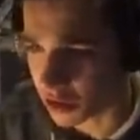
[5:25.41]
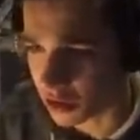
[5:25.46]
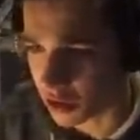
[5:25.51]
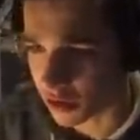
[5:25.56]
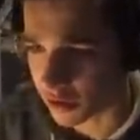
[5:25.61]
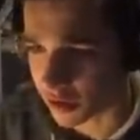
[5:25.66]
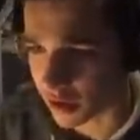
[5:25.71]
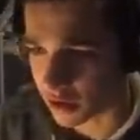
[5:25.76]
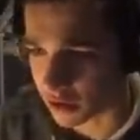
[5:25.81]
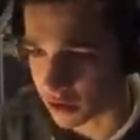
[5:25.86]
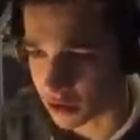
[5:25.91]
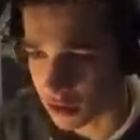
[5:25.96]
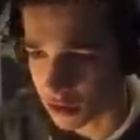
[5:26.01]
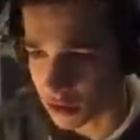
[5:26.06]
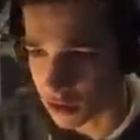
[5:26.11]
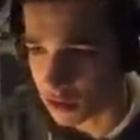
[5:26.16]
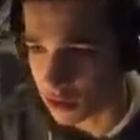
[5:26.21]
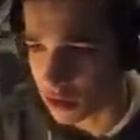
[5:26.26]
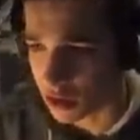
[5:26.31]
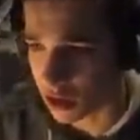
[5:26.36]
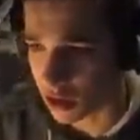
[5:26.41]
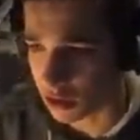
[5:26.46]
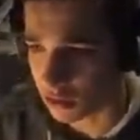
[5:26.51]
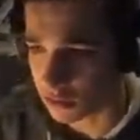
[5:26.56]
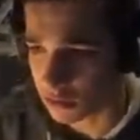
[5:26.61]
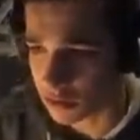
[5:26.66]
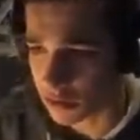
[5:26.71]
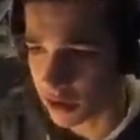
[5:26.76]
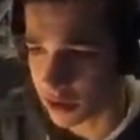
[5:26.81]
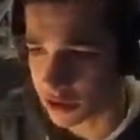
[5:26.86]
Okay. Uh-oh.
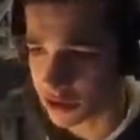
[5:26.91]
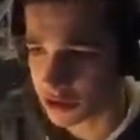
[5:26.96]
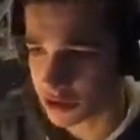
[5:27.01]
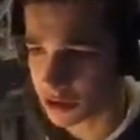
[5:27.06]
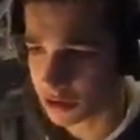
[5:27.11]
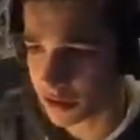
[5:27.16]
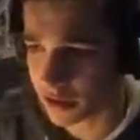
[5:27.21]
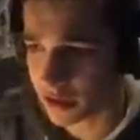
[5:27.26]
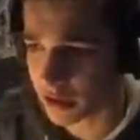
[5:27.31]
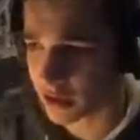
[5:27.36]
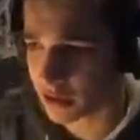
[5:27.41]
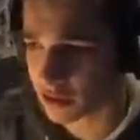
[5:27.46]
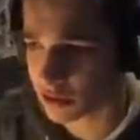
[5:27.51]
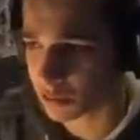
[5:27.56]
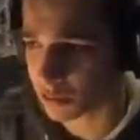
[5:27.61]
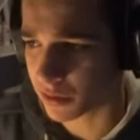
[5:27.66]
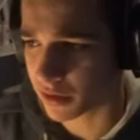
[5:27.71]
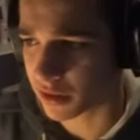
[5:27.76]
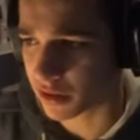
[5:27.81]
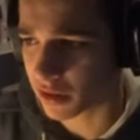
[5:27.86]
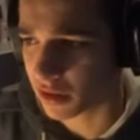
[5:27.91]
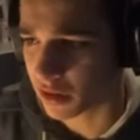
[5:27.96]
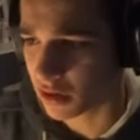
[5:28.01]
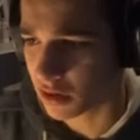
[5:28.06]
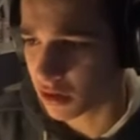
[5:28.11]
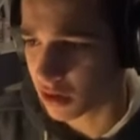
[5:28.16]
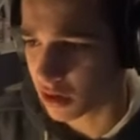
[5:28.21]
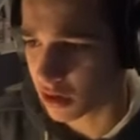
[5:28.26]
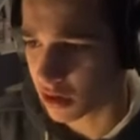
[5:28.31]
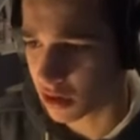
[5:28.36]
They're shooting at us with...
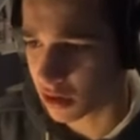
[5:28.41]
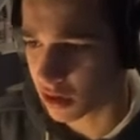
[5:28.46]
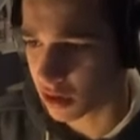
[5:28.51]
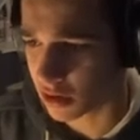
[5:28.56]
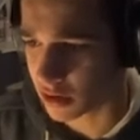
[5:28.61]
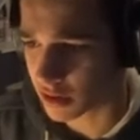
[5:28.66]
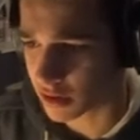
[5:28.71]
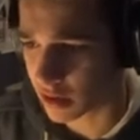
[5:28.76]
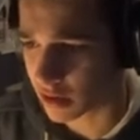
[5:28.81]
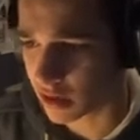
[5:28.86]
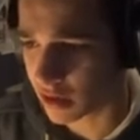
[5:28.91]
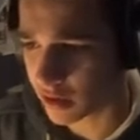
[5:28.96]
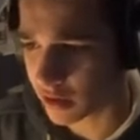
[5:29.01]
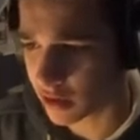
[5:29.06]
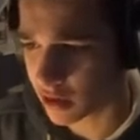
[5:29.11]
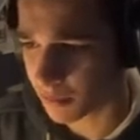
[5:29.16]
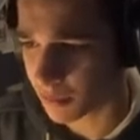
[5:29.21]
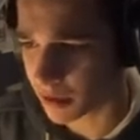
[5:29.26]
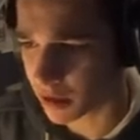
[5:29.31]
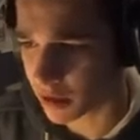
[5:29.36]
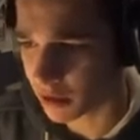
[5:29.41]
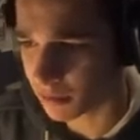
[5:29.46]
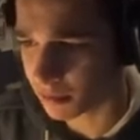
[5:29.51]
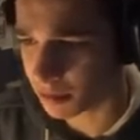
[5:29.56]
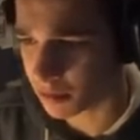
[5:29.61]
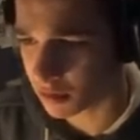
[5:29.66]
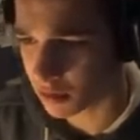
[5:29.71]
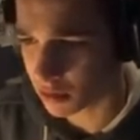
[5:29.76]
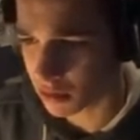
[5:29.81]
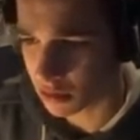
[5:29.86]
Is that guy coming up?
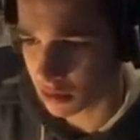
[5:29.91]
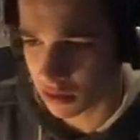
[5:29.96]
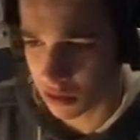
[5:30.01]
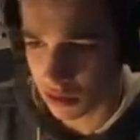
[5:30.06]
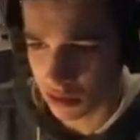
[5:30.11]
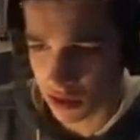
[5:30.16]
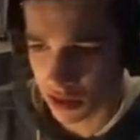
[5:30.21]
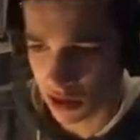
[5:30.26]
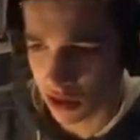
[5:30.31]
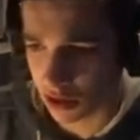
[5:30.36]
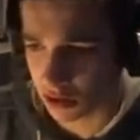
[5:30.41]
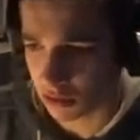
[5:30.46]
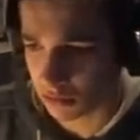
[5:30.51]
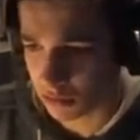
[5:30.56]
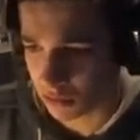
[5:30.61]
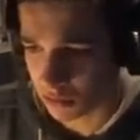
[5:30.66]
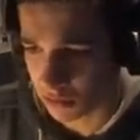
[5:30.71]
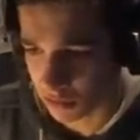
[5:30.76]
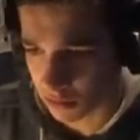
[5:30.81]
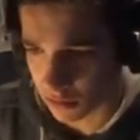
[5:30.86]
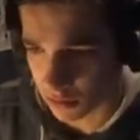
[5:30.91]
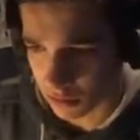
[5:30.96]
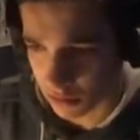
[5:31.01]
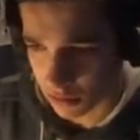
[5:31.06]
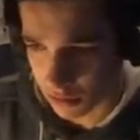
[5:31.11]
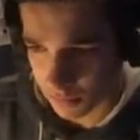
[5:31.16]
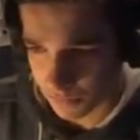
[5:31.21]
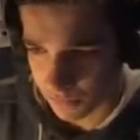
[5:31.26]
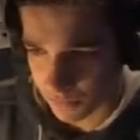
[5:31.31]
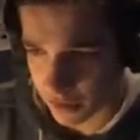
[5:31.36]
Uh-oh.
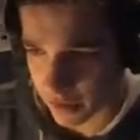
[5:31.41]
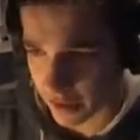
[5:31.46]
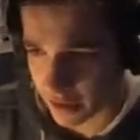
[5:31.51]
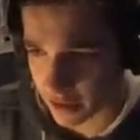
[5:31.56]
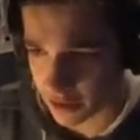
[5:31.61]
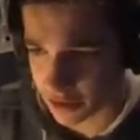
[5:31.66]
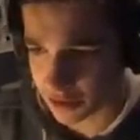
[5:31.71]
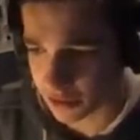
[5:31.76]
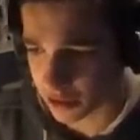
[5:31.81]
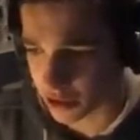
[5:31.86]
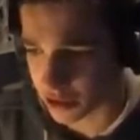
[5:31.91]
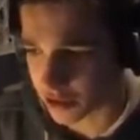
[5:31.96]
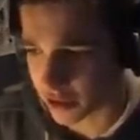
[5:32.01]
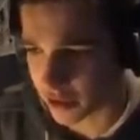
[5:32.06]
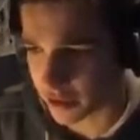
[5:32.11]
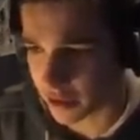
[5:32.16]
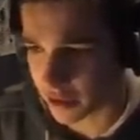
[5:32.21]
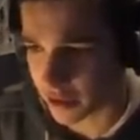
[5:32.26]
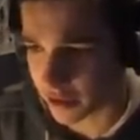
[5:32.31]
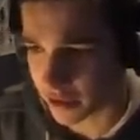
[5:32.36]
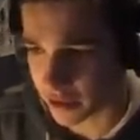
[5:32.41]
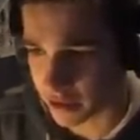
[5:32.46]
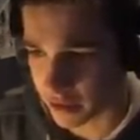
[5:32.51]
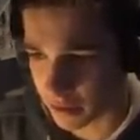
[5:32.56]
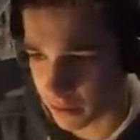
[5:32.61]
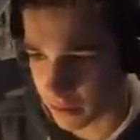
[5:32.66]
Okay, let's use our China Lake.